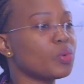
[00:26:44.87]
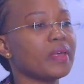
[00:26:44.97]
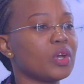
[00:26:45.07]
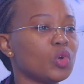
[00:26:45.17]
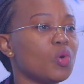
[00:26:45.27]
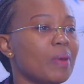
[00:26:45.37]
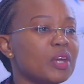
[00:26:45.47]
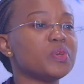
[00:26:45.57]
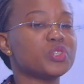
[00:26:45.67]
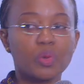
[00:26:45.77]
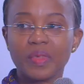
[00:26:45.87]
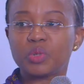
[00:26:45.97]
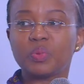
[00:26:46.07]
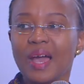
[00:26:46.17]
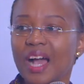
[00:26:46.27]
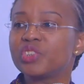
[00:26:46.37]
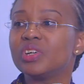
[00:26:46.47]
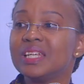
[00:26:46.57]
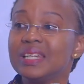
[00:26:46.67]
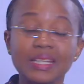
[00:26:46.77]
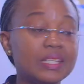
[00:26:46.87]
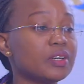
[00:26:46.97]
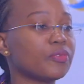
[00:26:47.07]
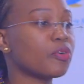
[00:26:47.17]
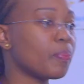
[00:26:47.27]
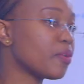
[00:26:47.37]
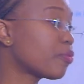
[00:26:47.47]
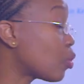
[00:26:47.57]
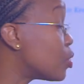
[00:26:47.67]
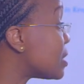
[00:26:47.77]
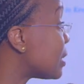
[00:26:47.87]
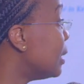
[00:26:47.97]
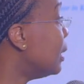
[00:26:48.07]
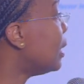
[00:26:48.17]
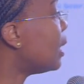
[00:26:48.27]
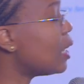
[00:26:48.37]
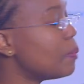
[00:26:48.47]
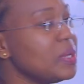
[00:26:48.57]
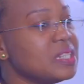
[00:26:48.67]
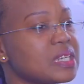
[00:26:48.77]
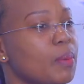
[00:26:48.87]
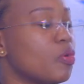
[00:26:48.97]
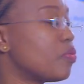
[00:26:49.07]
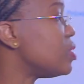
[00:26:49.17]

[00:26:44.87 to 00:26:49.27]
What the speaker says: to the globe and we show that we are actually leading from the front in some of